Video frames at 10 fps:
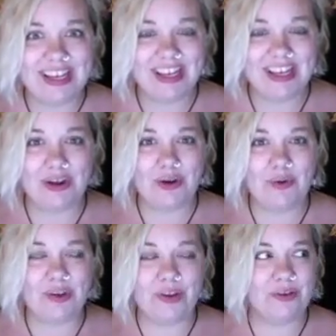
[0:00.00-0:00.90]

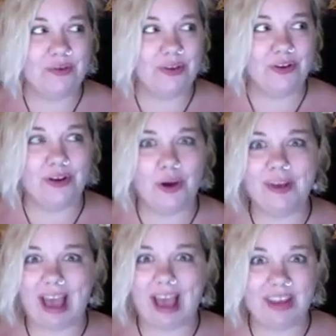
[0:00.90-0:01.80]
when you're going
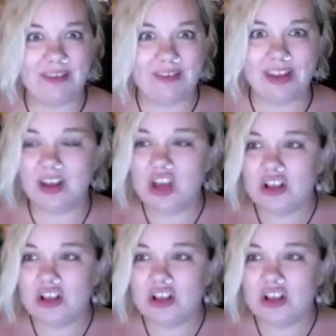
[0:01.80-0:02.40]
out, even